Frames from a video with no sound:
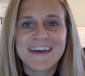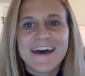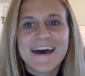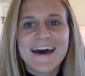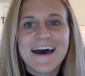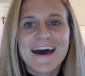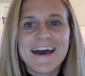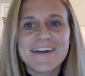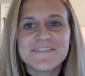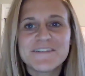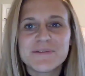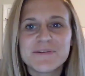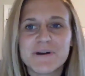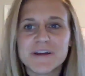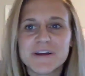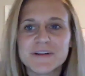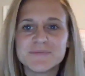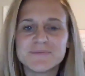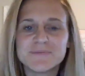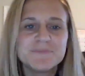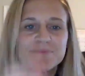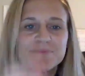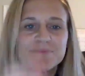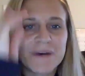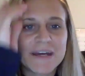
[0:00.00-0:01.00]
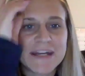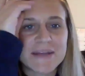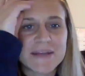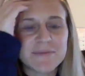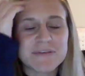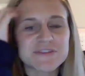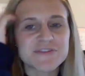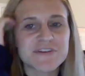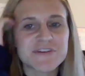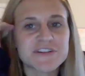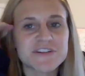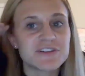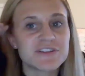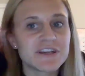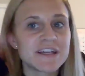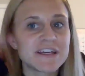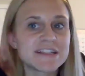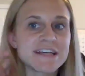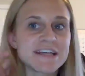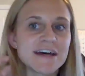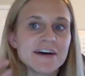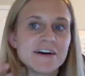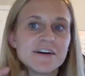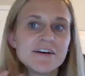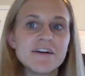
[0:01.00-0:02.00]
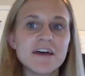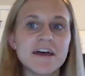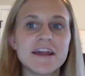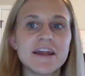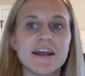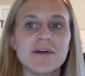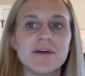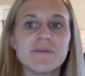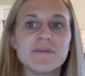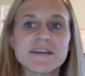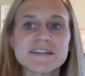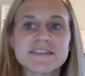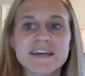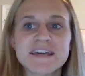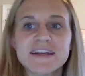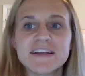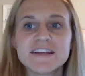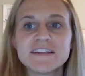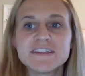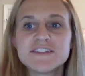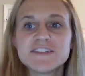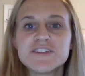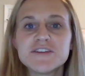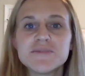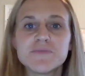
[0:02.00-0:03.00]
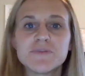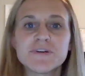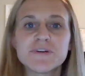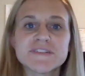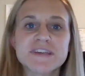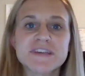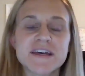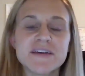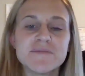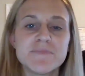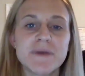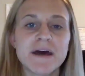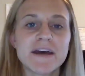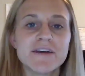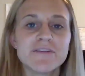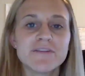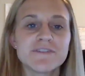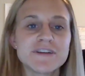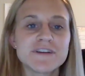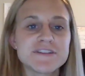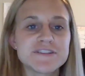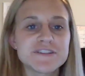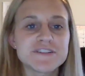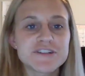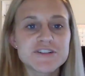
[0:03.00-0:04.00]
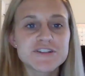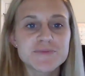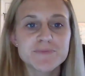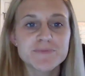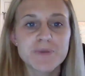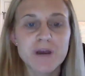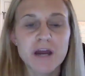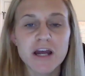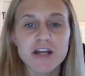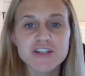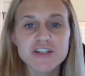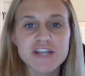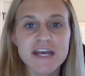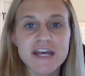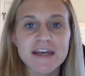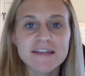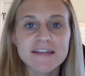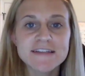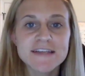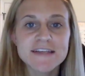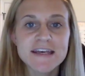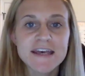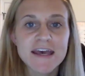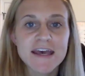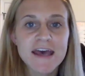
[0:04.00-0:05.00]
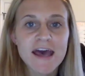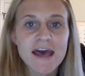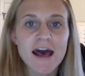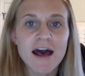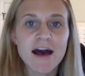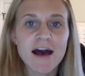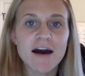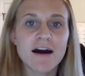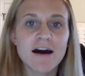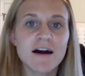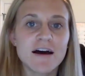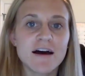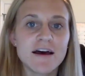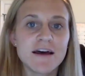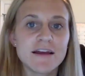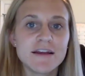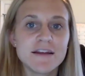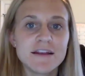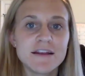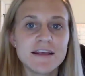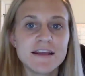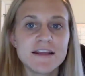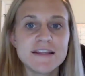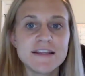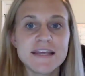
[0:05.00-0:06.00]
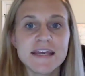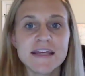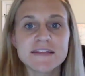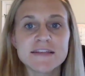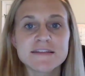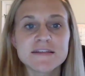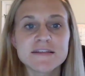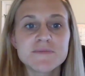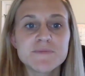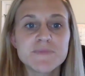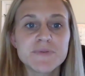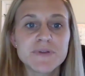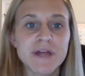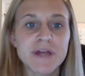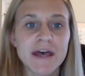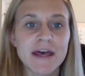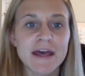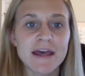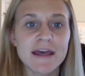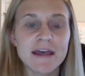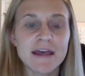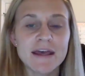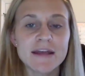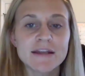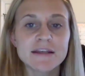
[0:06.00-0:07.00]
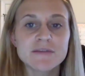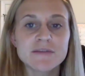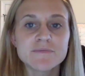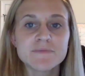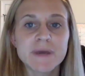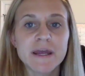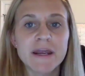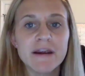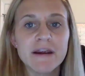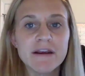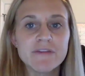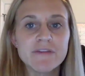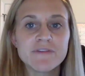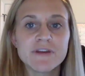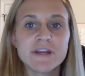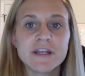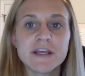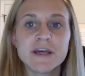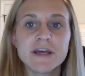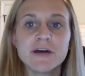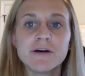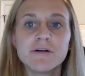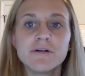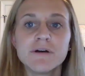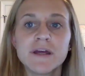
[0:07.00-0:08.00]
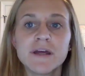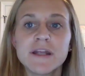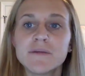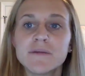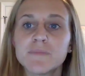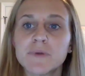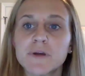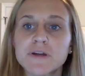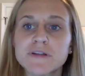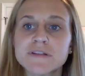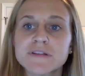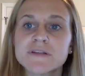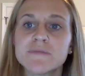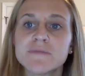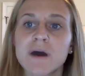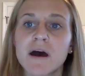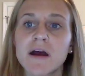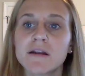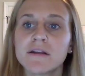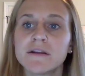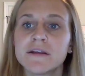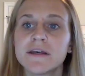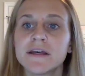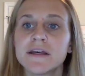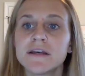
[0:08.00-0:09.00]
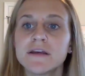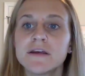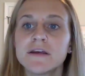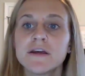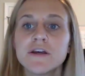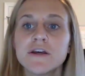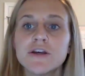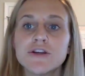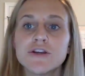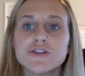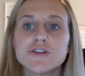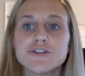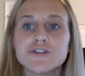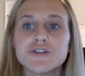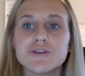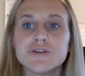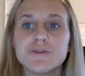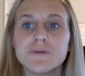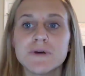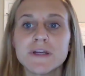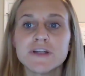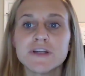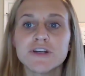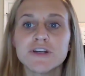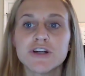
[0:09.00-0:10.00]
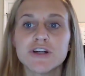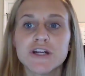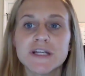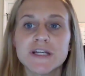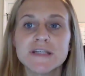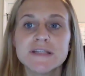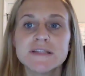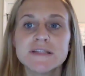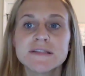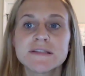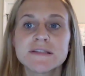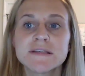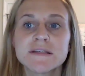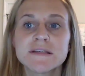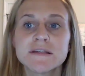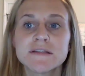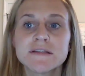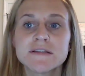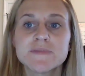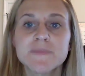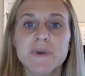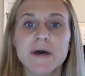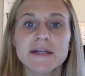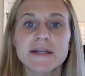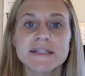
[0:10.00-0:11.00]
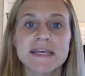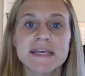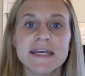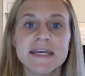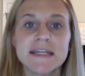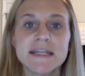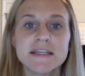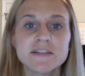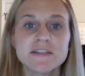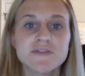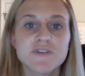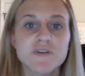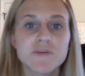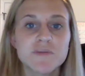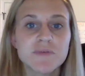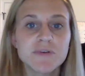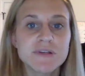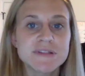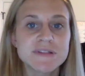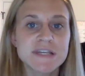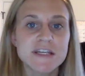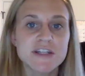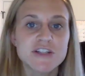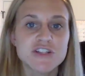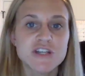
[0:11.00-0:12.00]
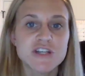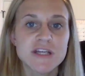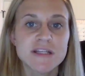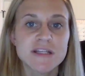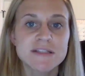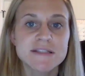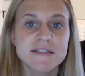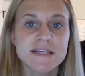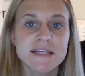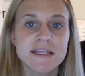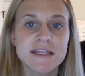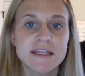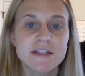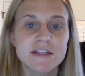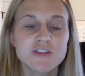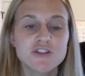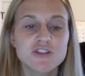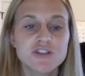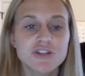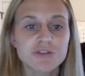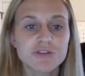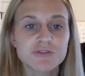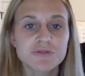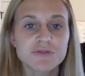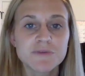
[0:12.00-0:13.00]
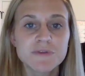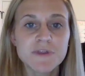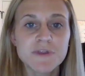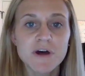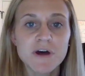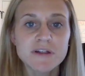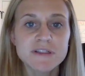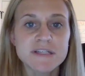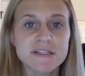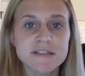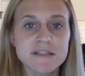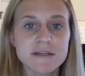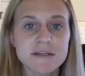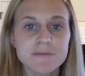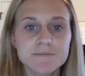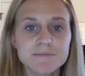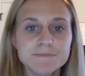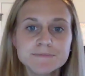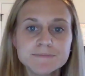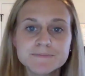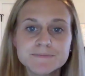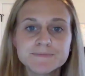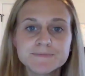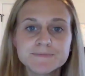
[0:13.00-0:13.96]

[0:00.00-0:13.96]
Hi, everyone. My name is Rachel Handel, and I'm excited to present my research project on enhancing play and comparing video and in-person modeling to increase spontaneous verbalizations in children with autism.